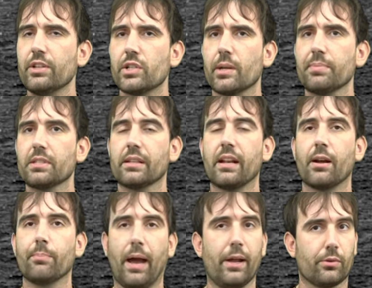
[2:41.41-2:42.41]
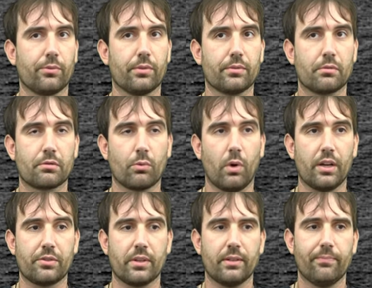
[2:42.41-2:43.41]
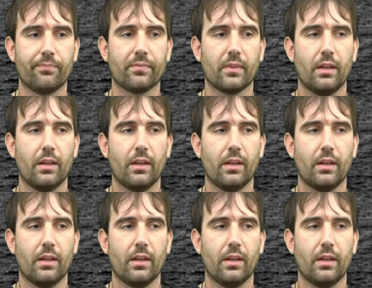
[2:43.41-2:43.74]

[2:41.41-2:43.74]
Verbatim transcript: ships in our battle cruiser squadron,